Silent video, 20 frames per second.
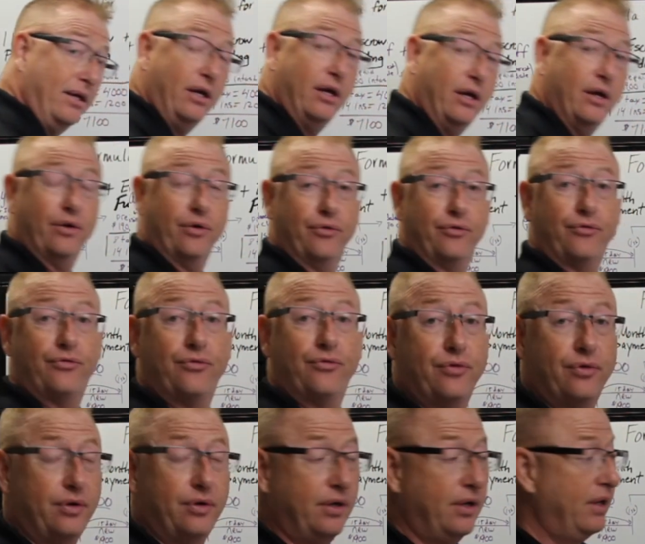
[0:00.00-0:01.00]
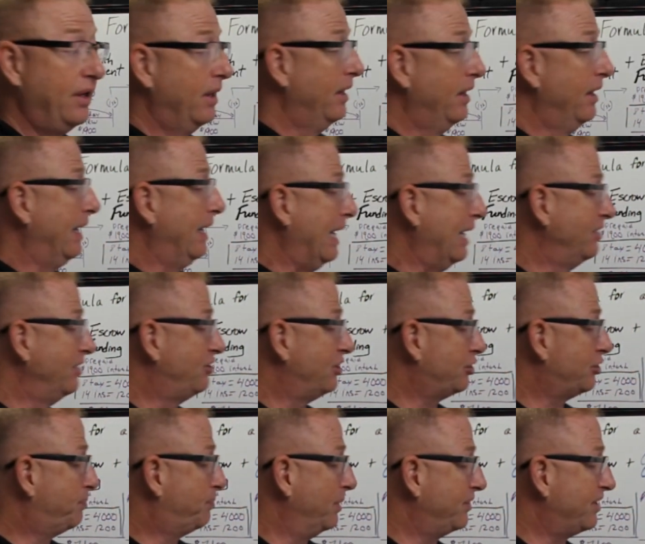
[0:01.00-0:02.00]
years and
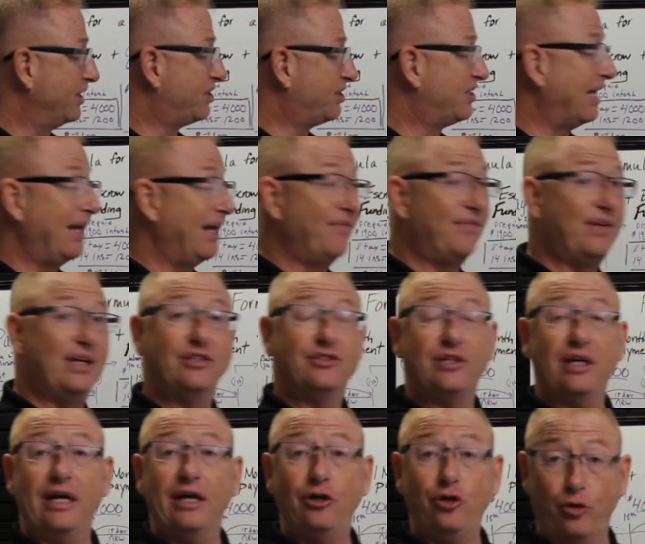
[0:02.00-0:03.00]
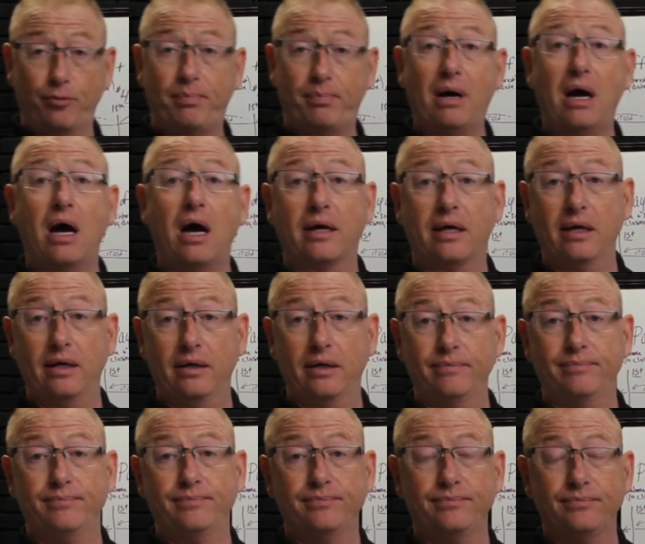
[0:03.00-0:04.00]
just put the savings in your pocket.
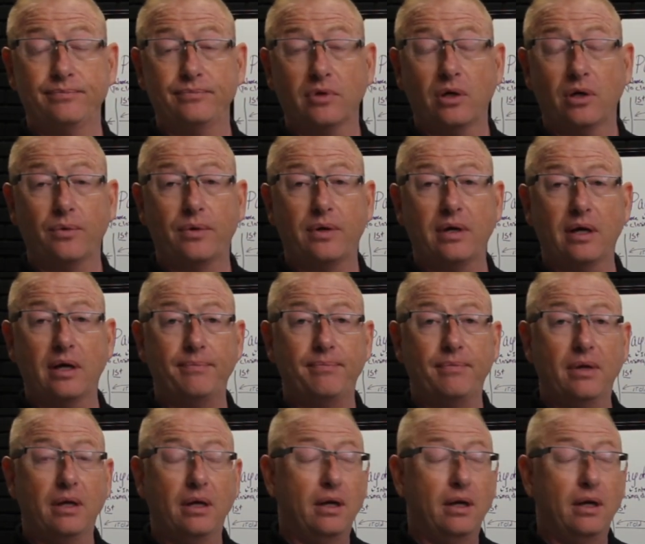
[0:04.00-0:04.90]
Okay?